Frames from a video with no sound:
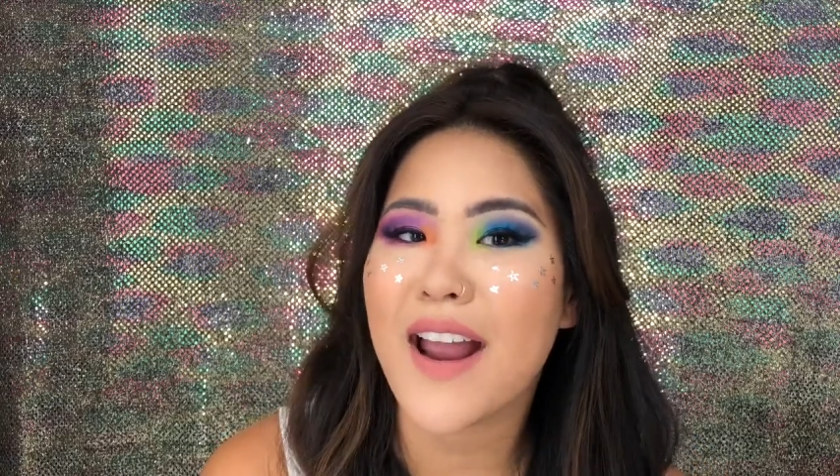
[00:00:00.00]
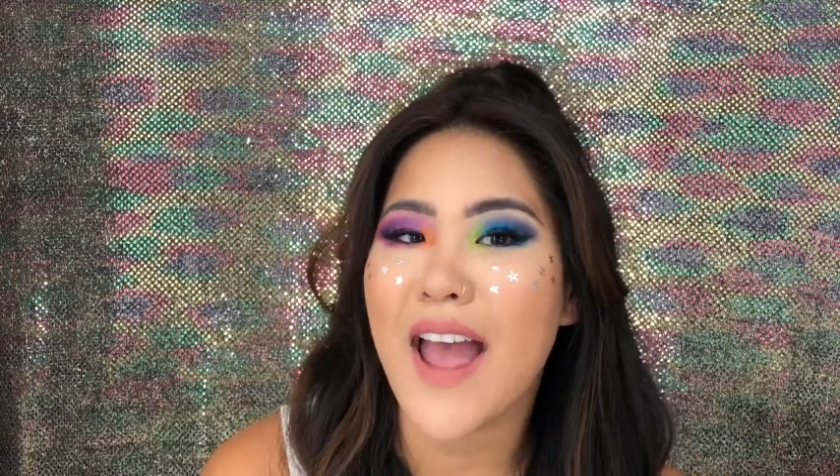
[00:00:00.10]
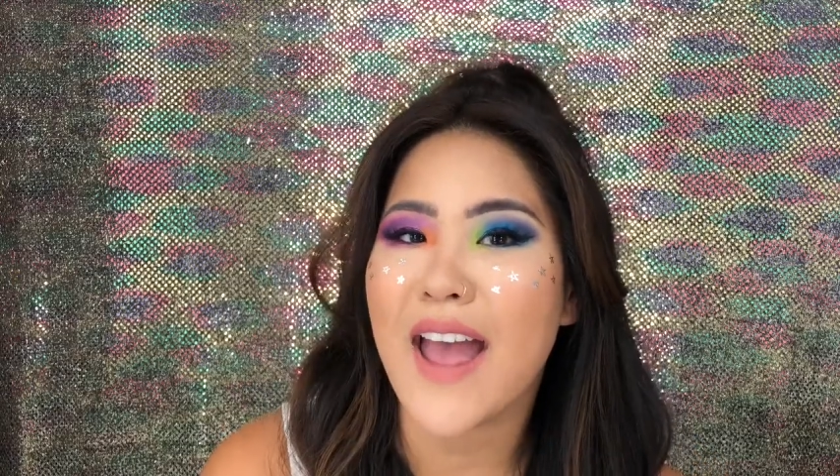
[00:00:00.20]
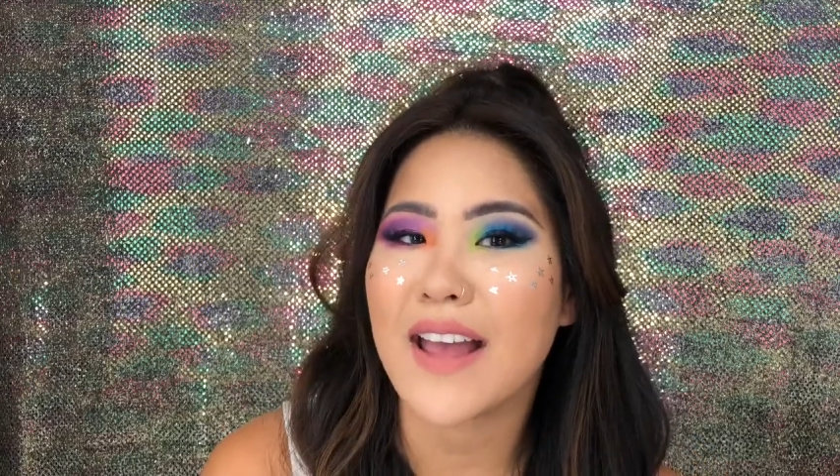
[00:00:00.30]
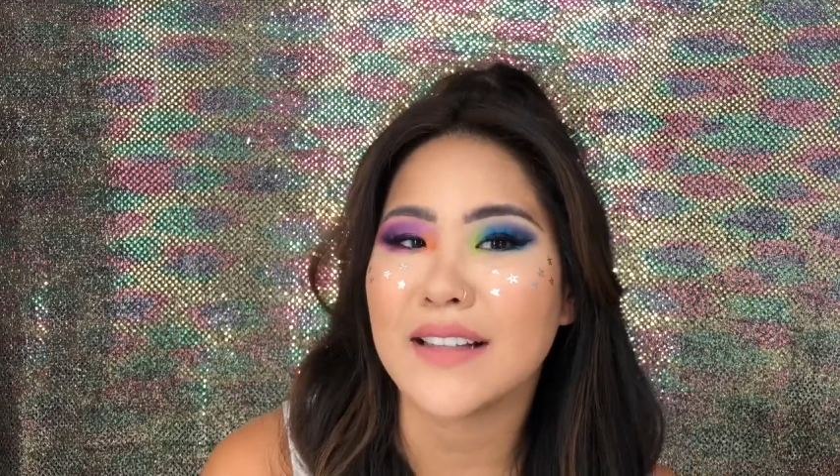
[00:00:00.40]

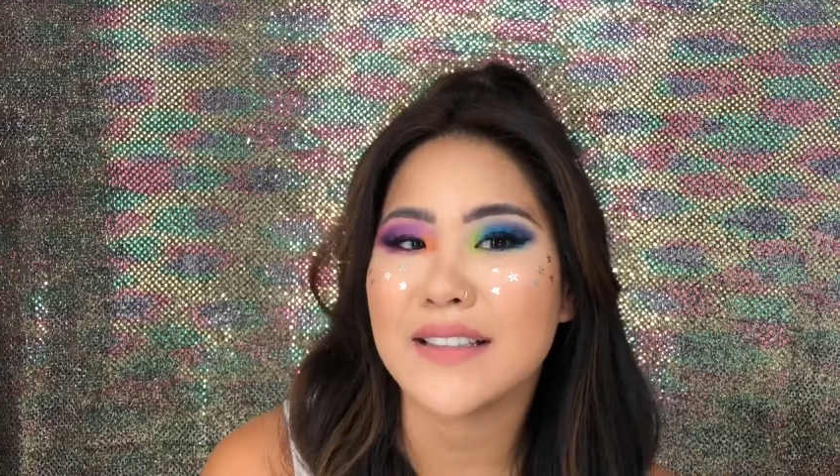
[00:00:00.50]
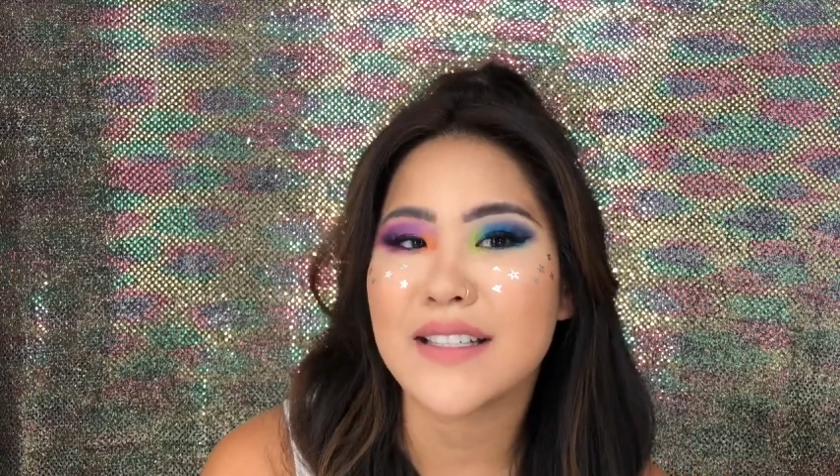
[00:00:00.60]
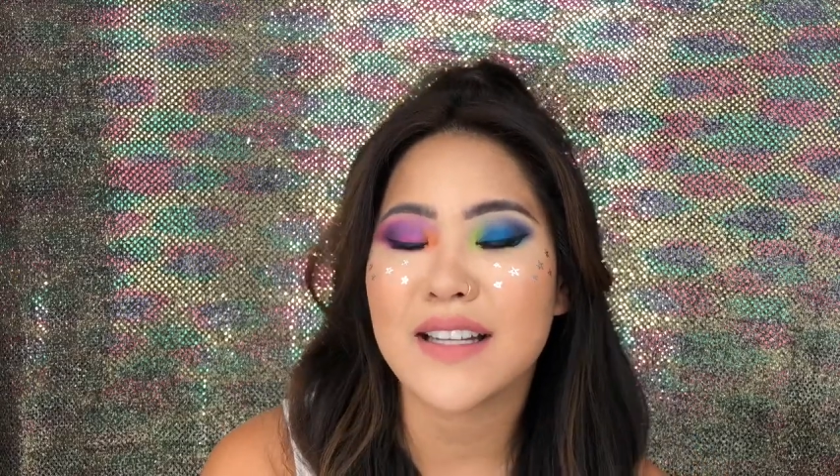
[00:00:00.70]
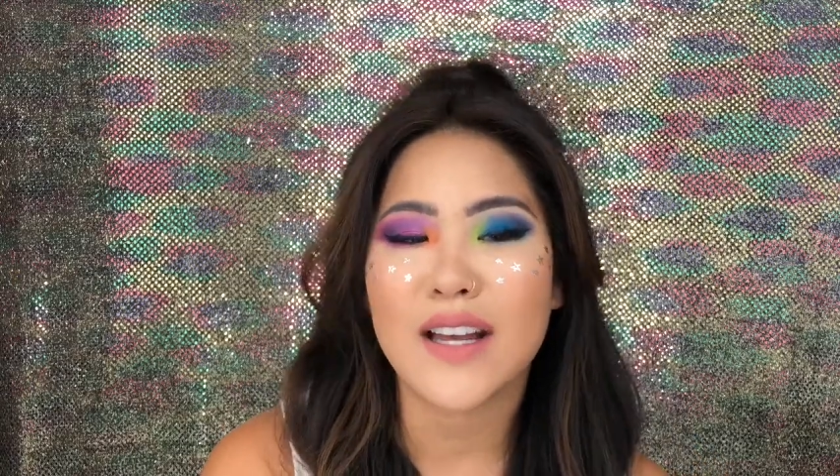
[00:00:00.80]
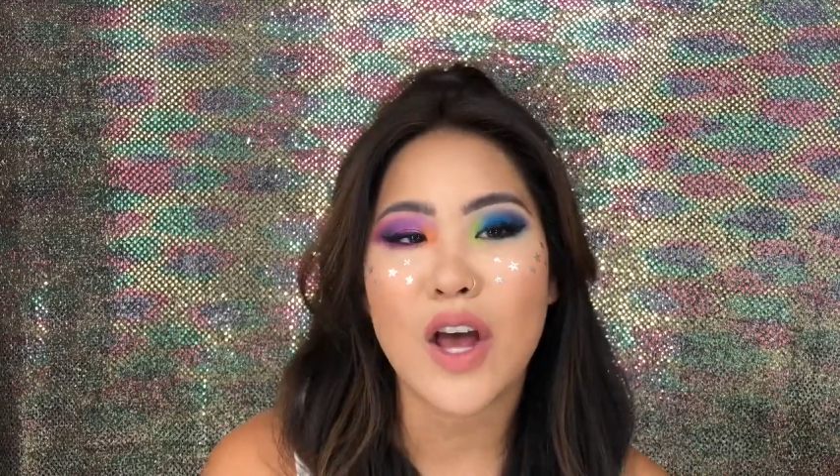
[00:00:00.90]
and
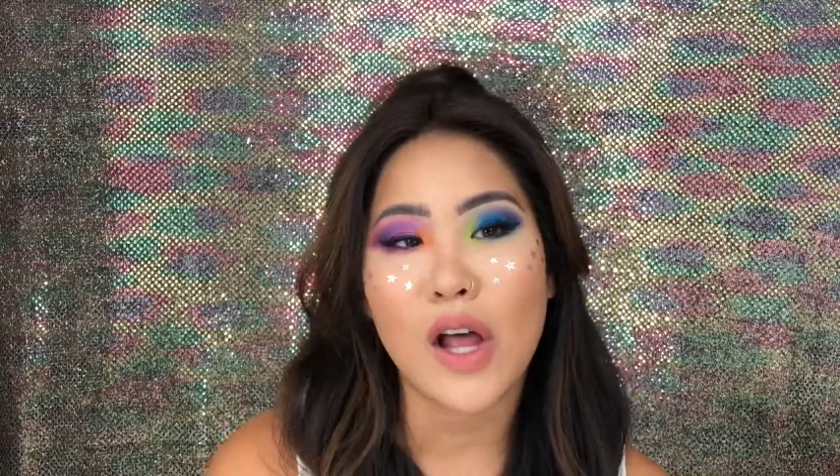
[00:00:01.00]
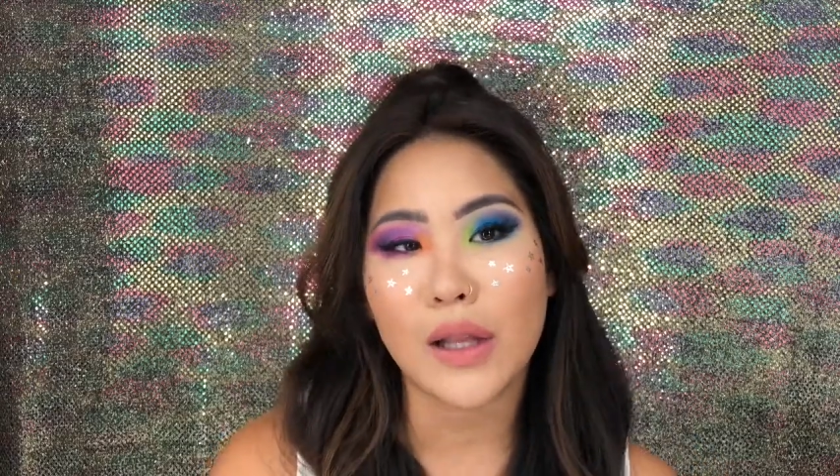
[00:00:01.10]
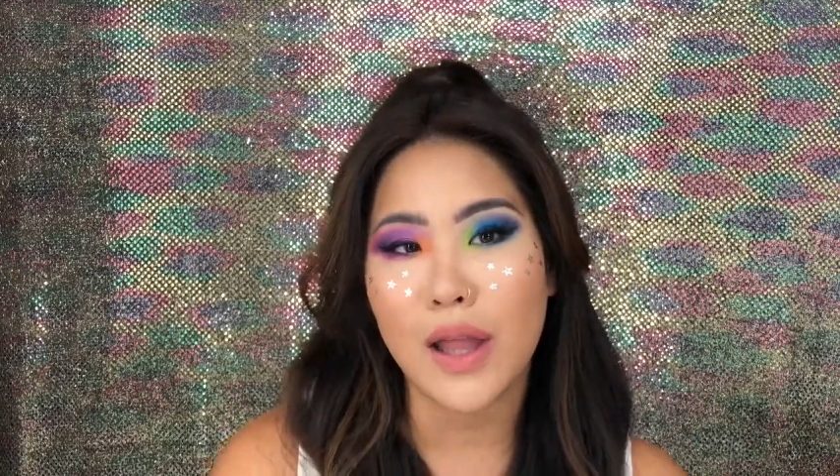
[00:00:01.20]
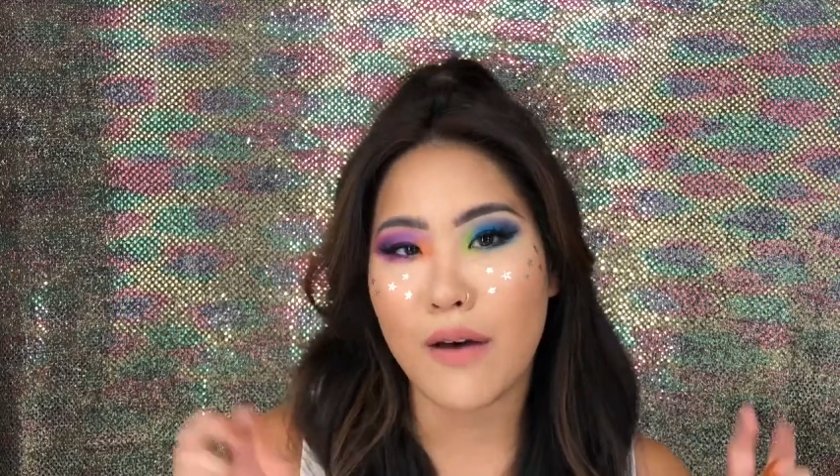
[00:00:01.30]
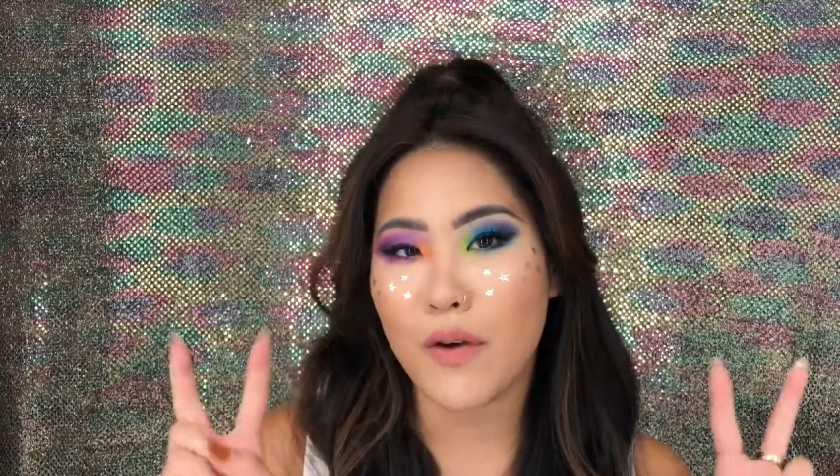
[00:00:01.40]

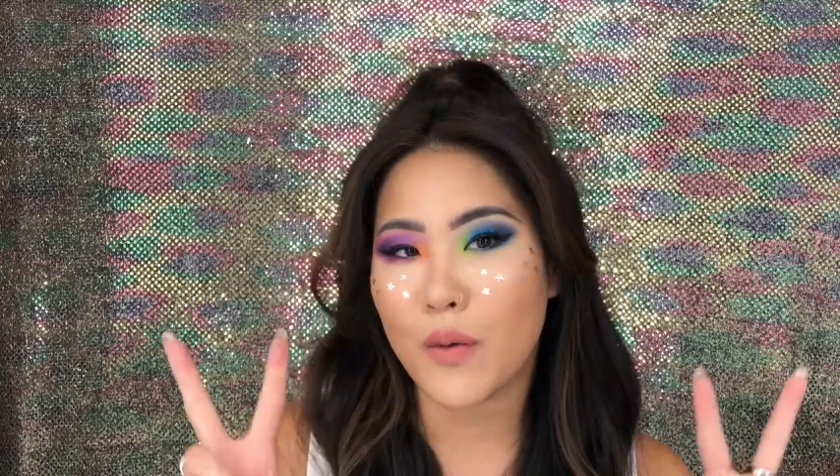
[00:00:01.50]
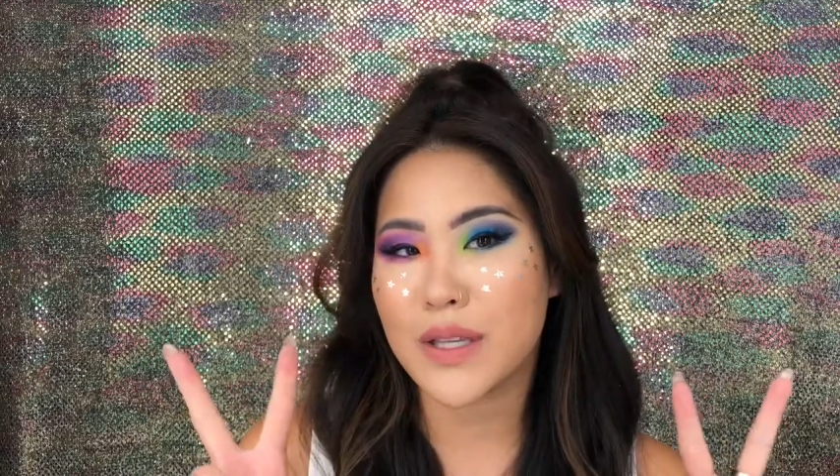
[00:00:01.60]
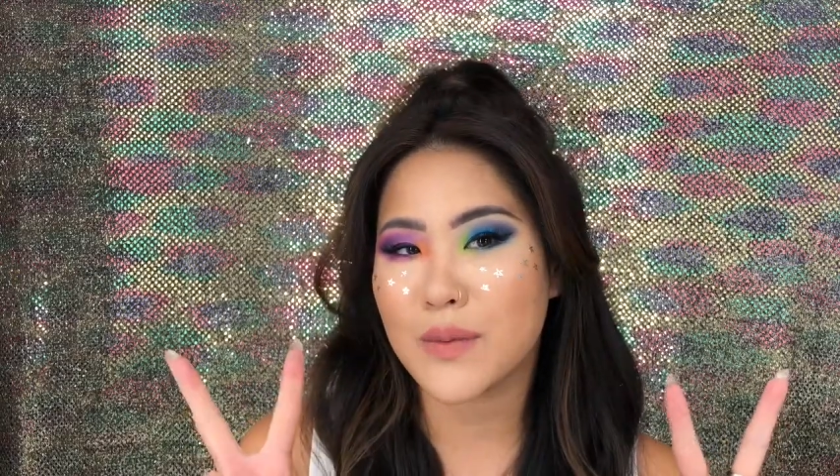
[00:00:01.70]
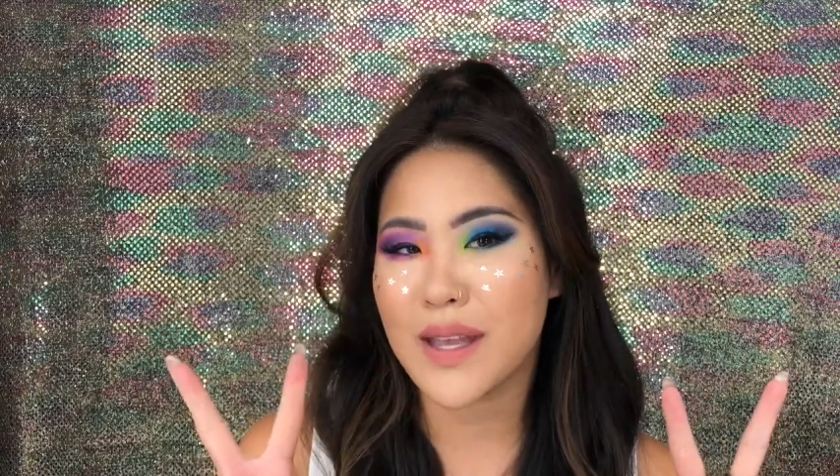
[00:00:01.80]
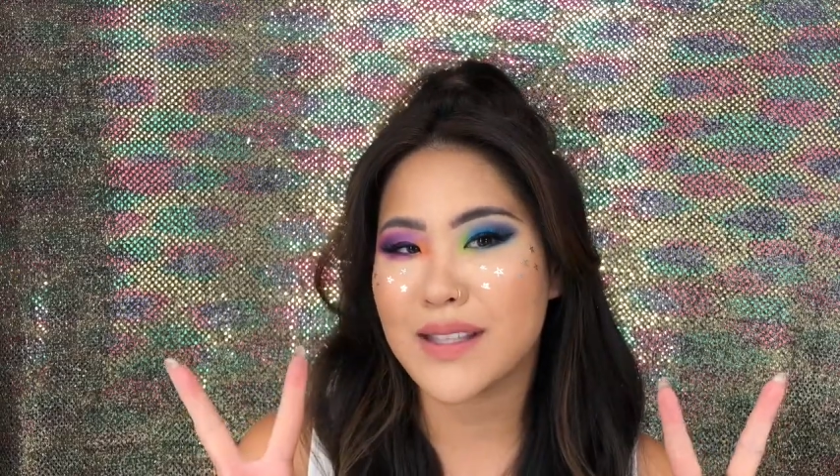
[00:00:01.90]
love
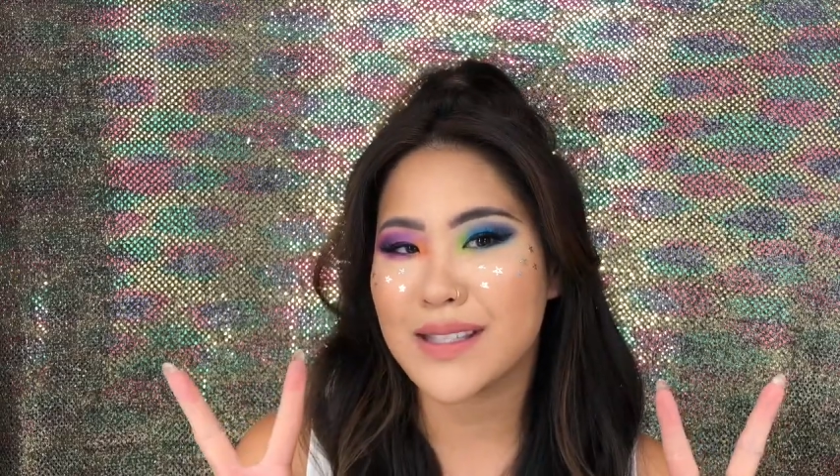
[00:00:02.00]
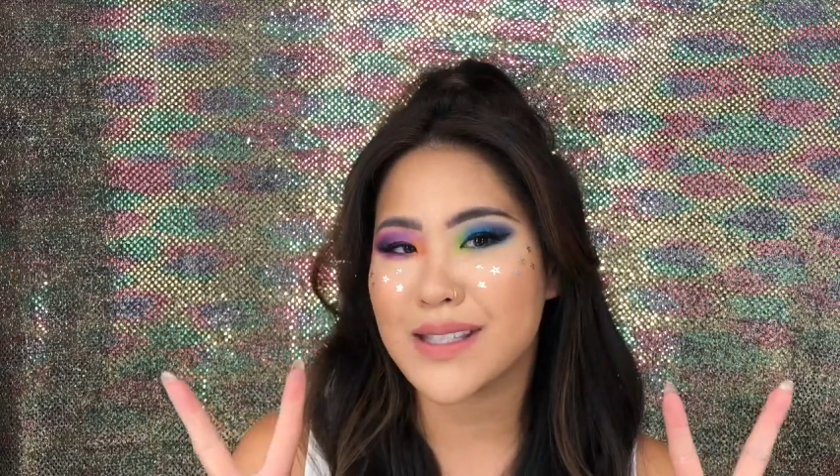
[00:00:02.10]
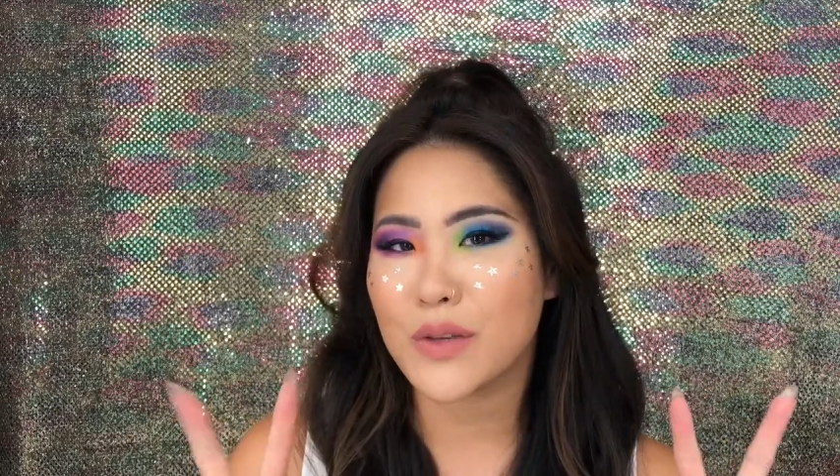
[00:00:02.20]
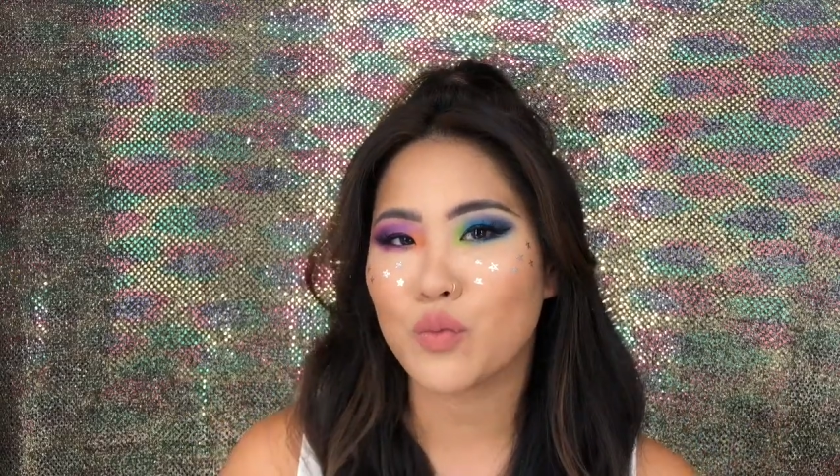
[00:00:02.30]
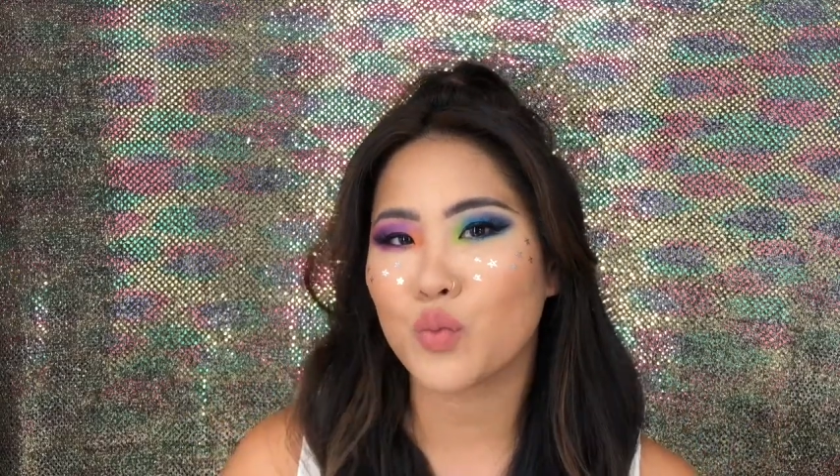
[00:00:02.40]
always wins.